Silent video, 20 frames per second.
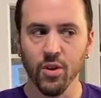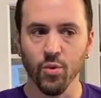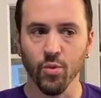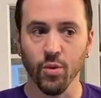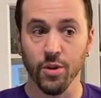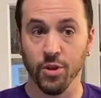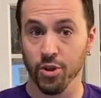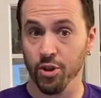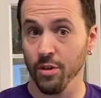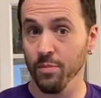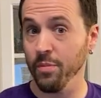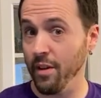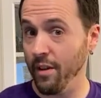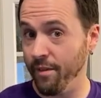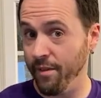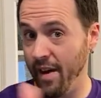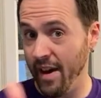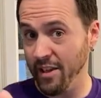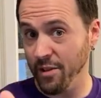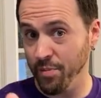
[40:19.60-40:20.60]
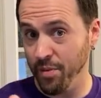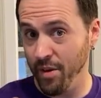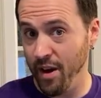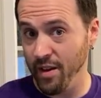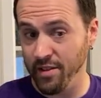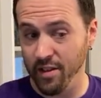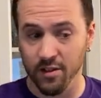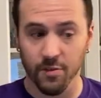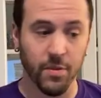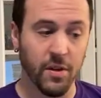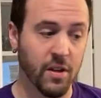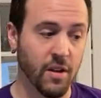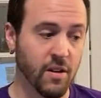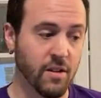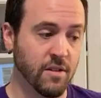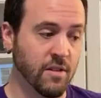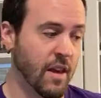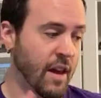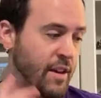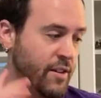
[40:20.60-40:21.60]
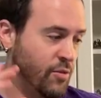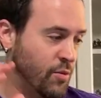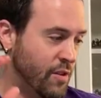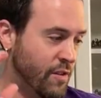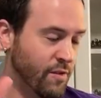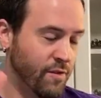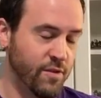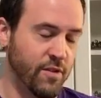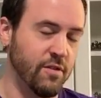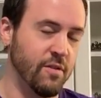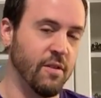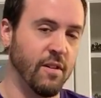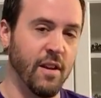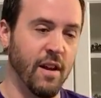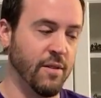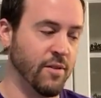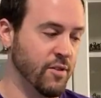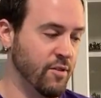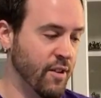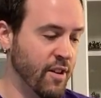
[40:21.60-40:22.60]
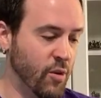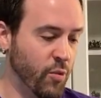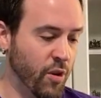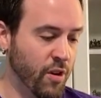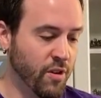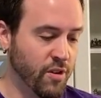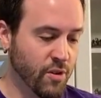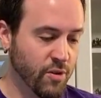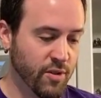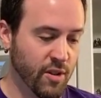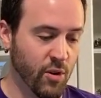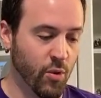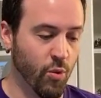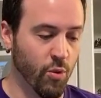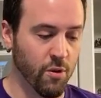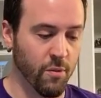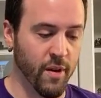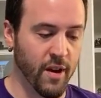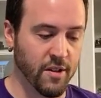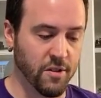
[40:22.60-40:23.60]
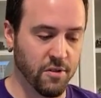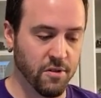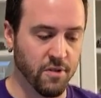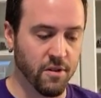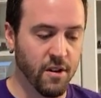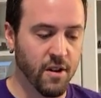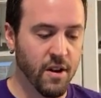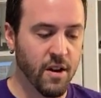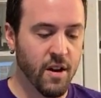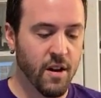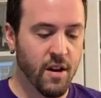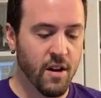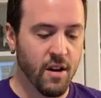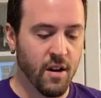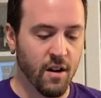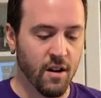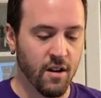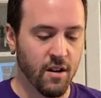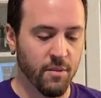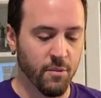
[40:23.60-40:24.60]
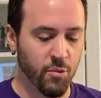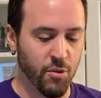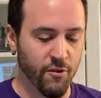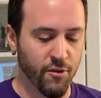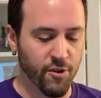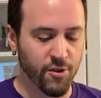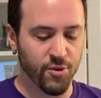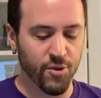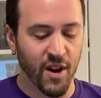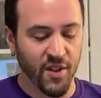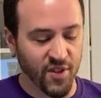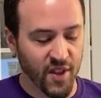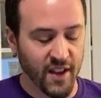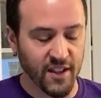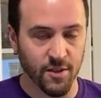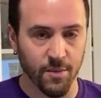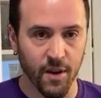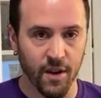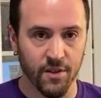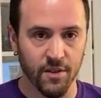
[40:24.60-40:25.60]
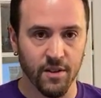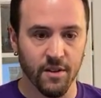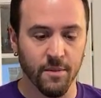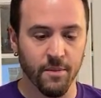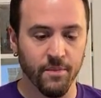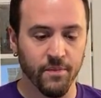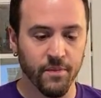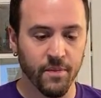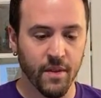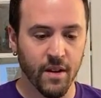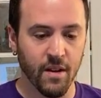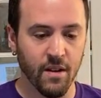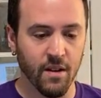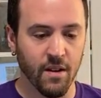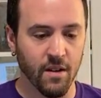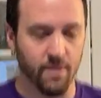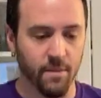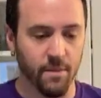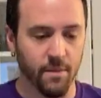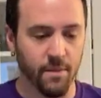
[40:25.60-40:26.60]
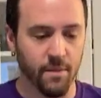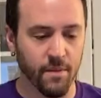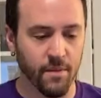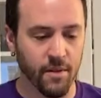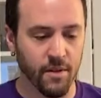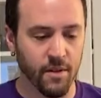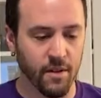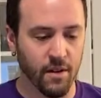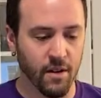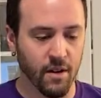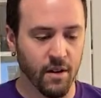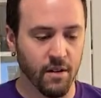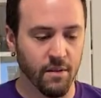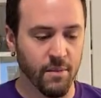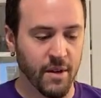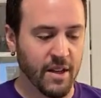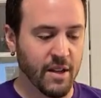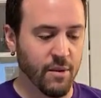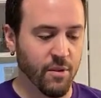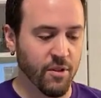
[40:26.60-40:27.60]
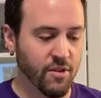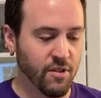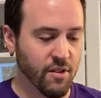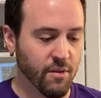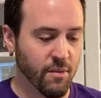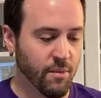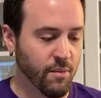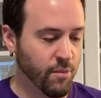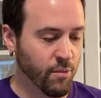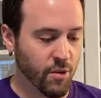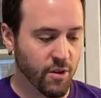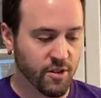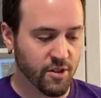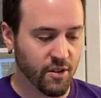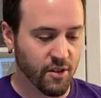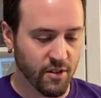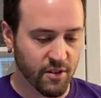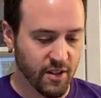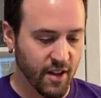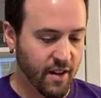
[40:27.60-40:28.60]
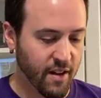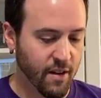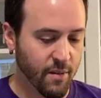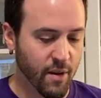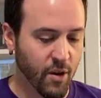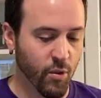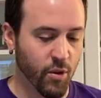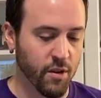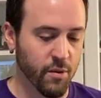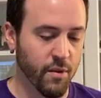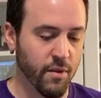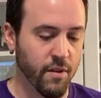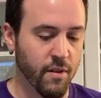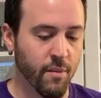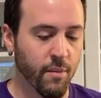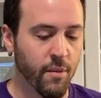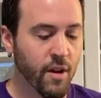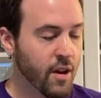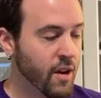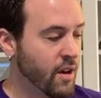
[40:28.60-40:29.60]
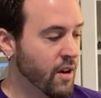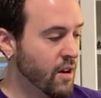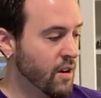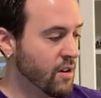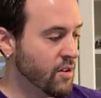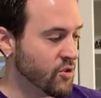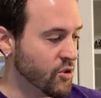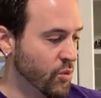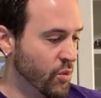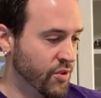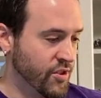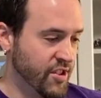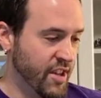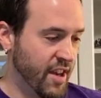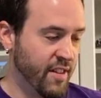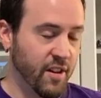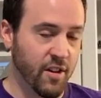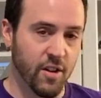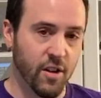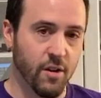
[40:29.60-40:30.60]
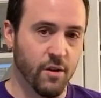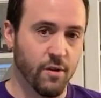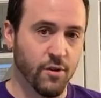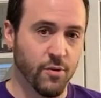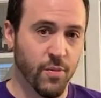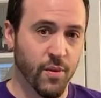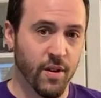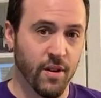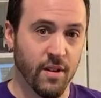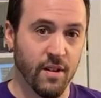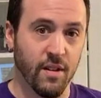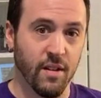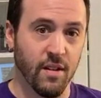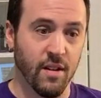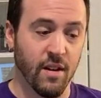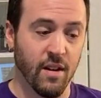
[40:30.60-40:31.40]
which should be a fast process because as we've announced already, we are using Quartermaster. We've heard great things about them. Meeting with them, we're so excited about working with them. So we'll see how that goes, but